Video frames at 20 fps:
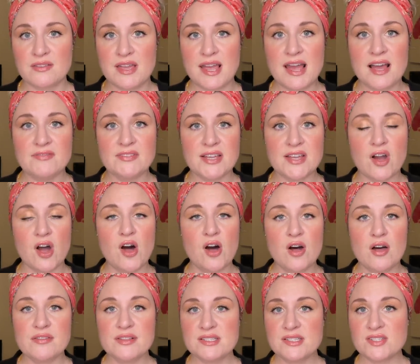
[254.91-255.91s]
They have like
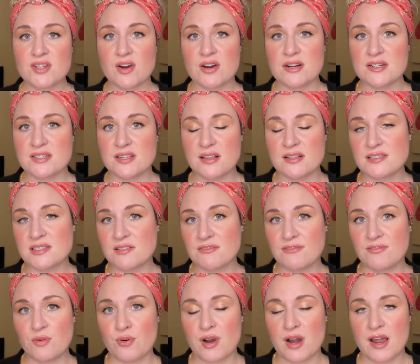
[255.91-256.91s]
all the stars on
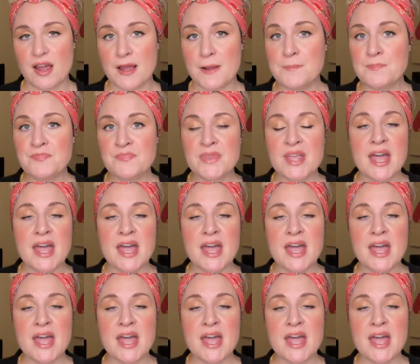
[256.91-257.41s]
Sephora.